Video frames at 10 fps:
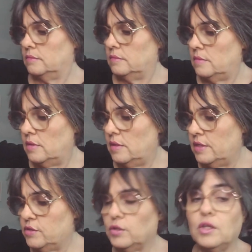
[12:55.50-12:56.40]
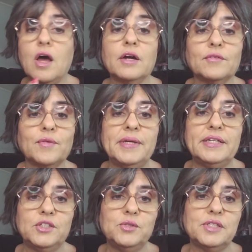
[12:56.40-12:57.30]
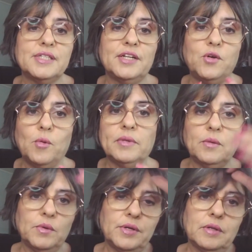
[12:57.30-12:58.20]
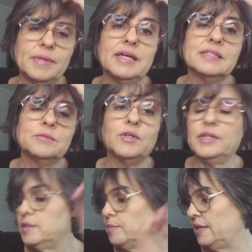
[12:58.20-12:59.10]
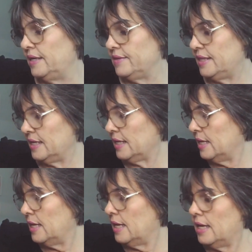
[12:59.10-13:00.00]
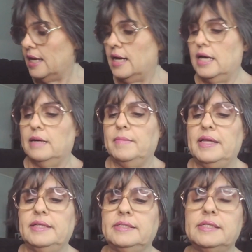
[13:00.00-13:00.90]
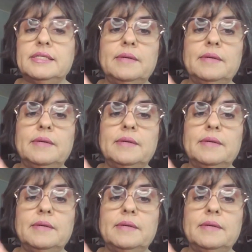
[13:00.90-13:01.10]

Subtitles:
It took longer for me to do this than it normally would, only because I'm trying to explain everything. And it's the same